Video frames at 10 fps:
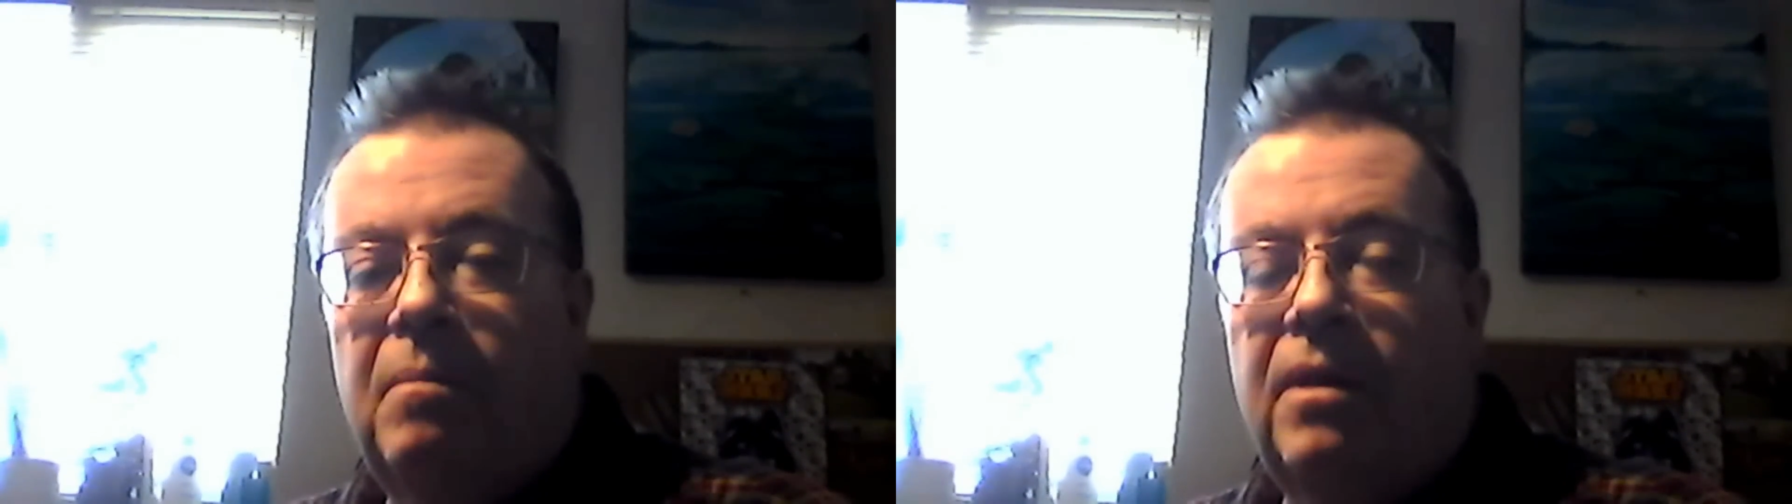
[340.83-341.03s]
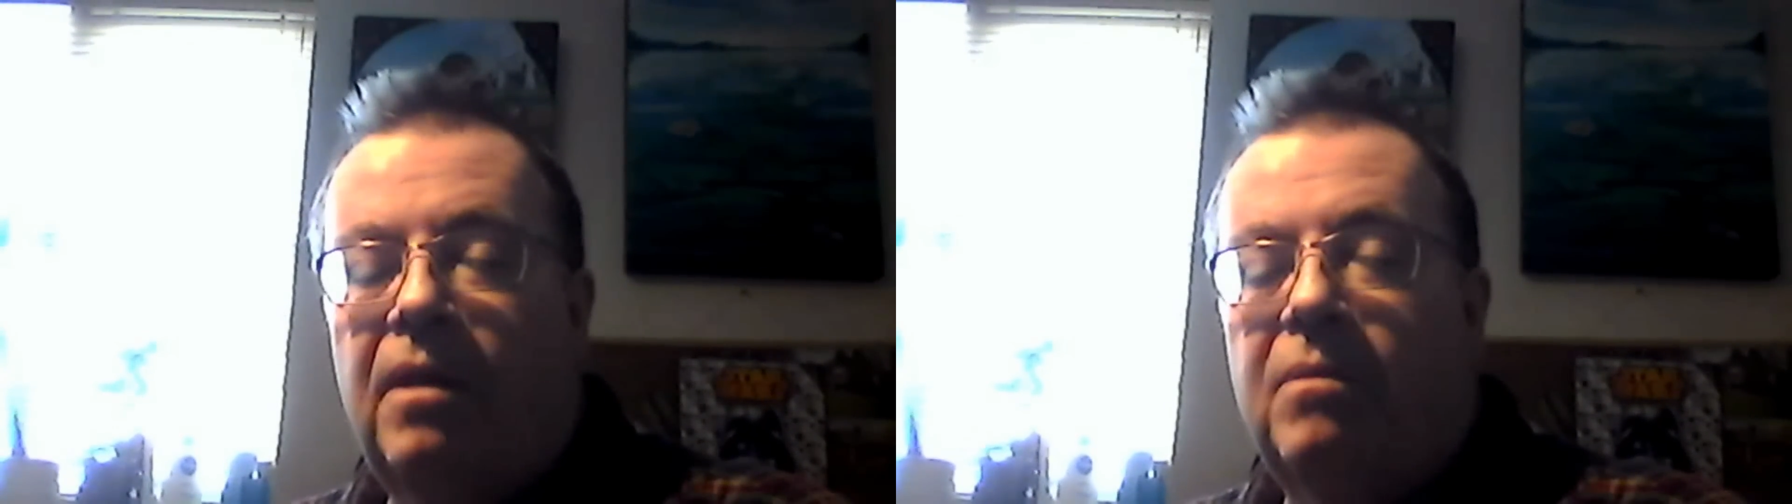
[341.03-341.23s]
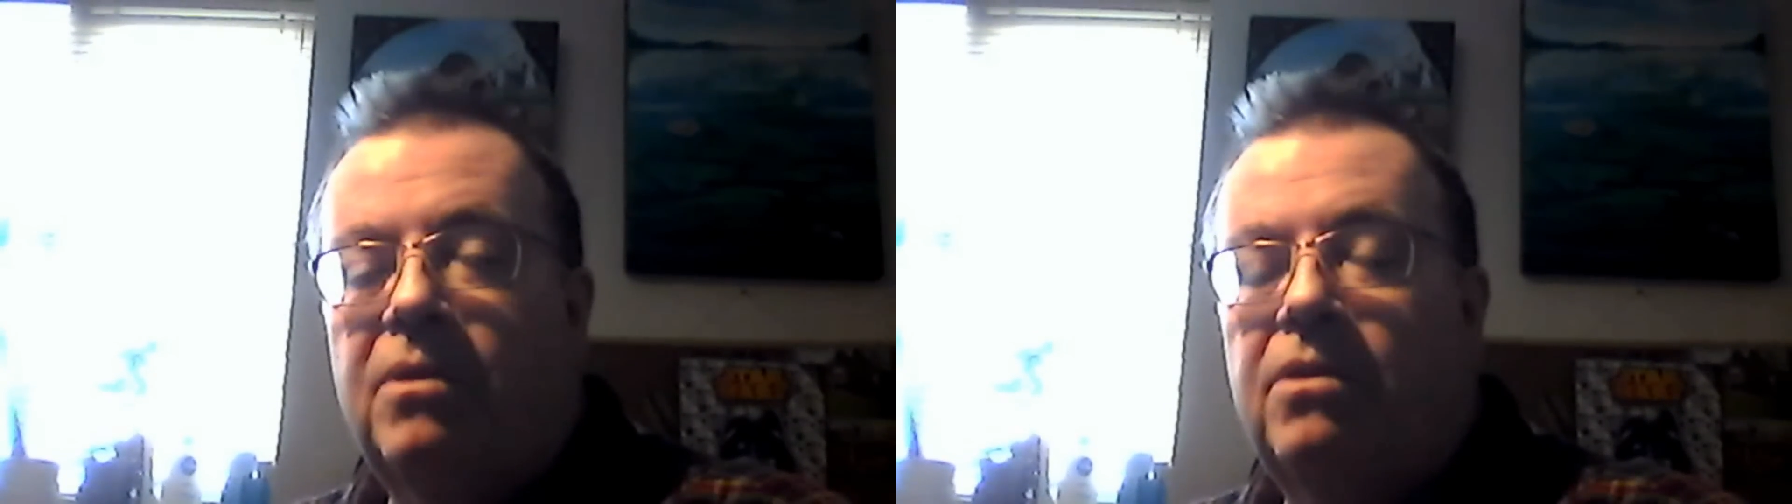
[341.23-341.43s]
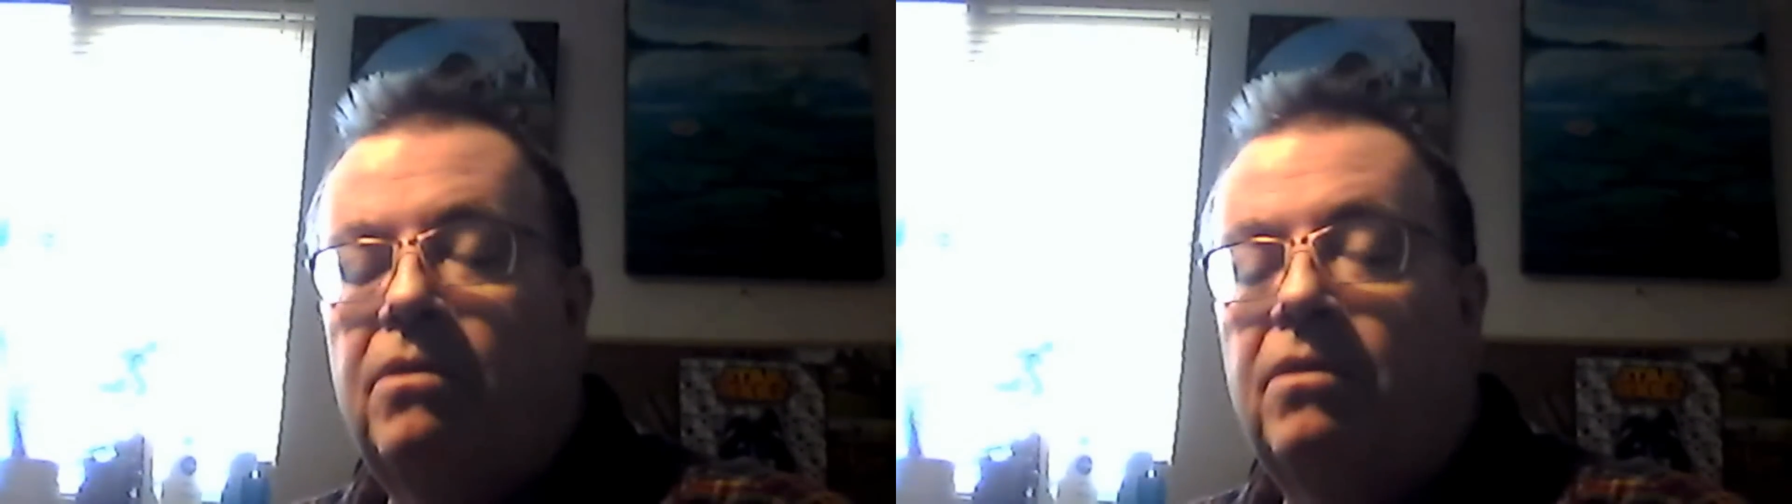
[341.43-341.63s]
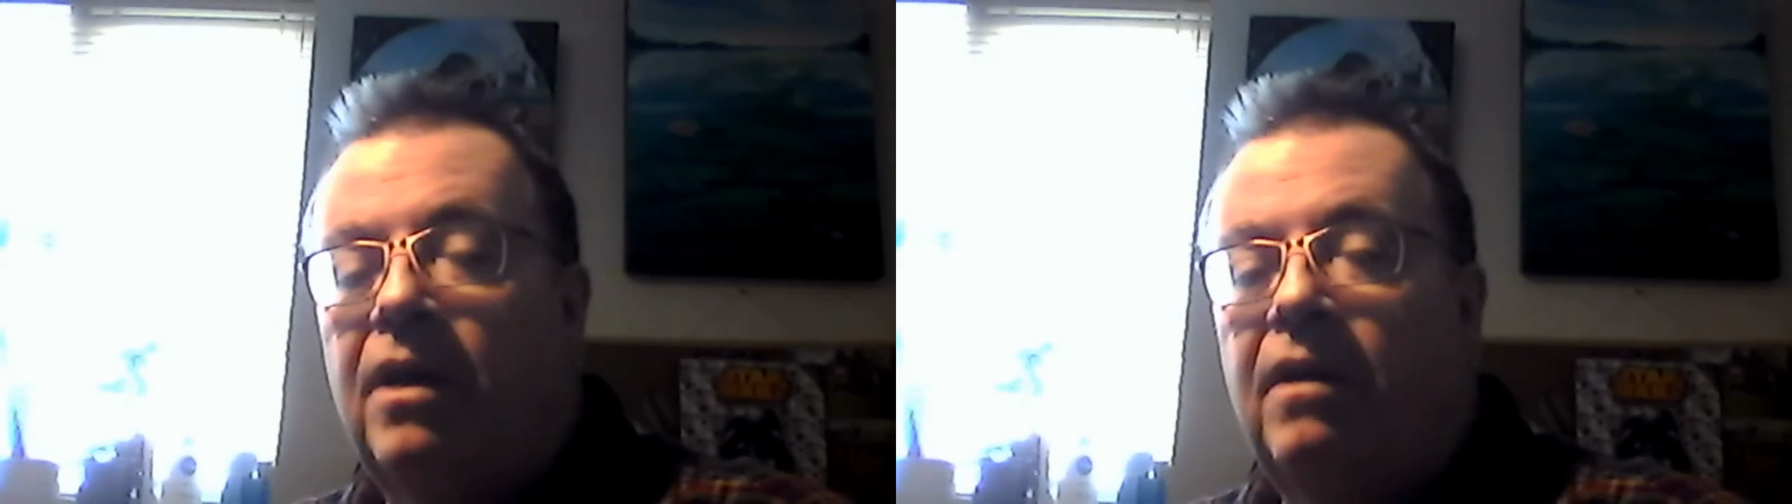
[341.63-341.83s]
But that will
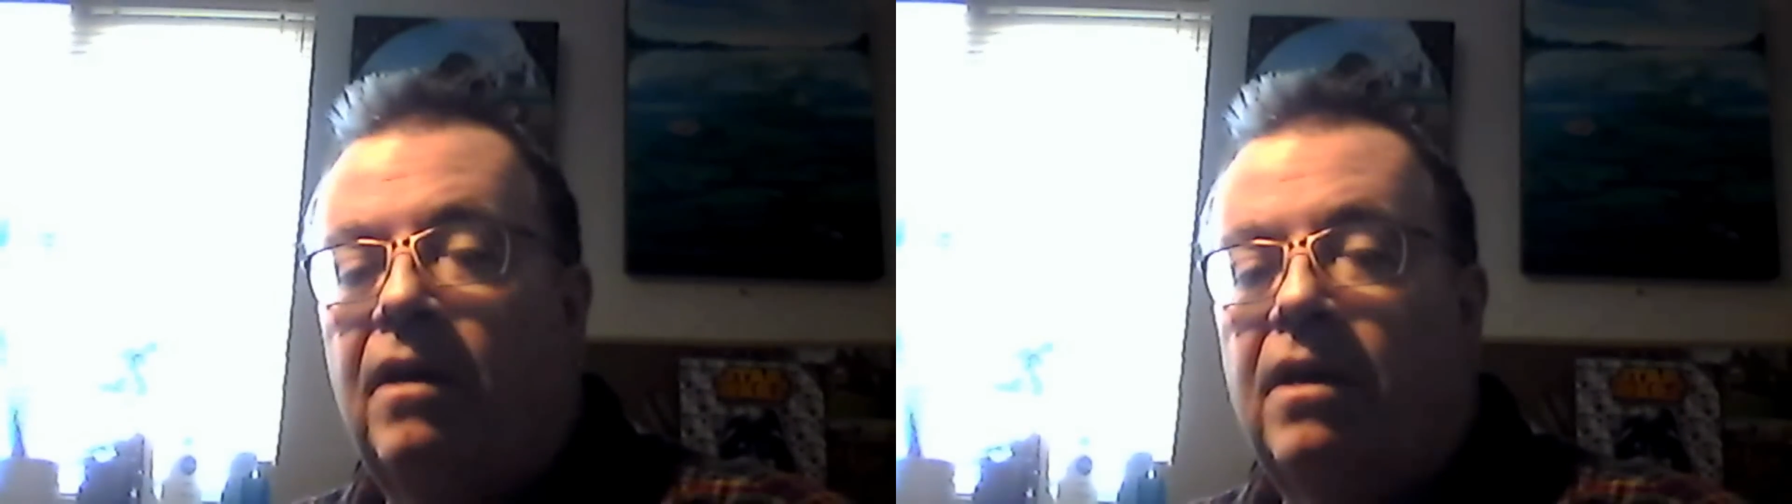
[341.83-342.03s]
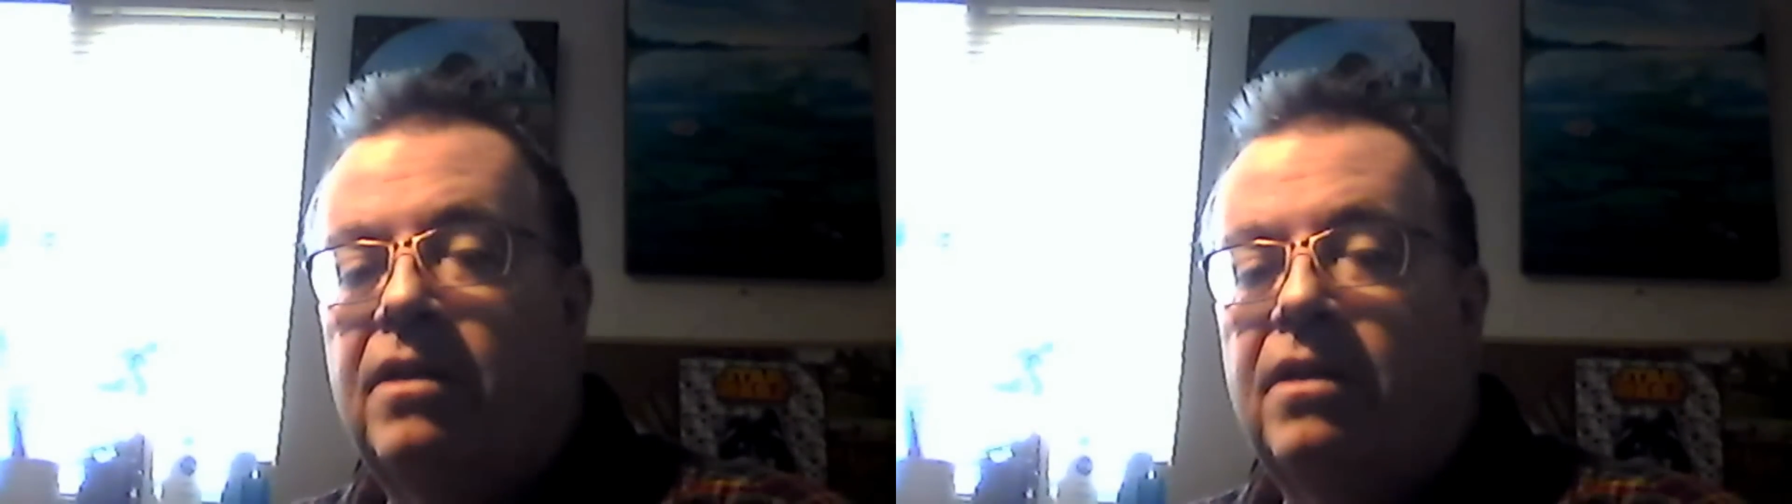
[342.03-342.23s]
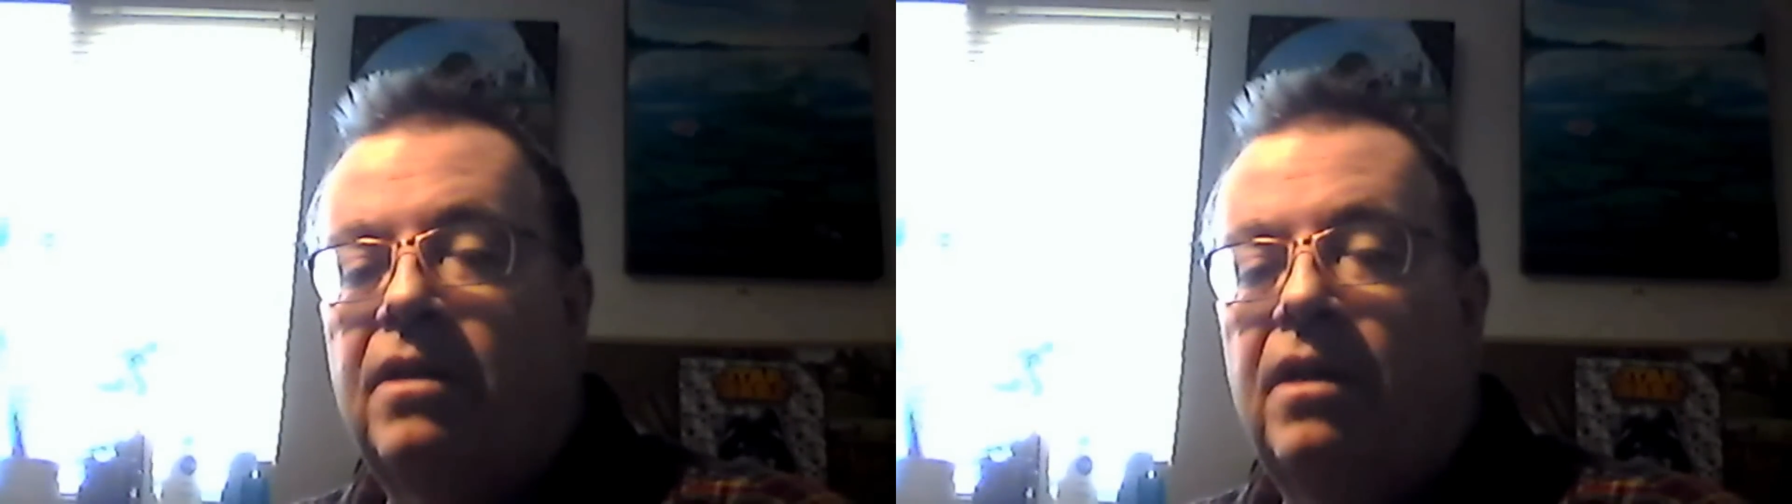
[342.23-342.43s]
still doubtless,